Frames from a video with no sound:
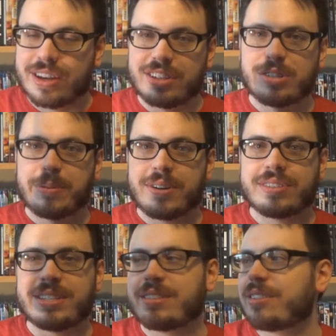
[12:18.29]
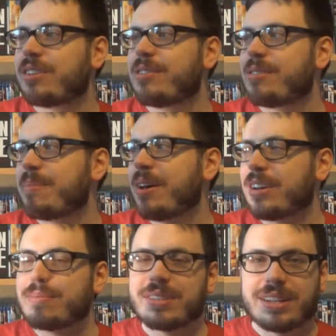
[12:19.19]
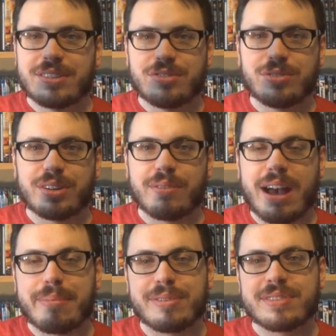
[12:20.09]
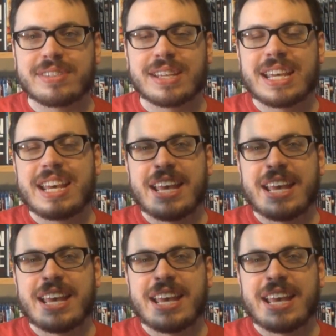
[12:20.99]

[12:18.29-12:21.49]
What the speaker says: Conspiracy Theory with Mel Gibson and Julia Roberts.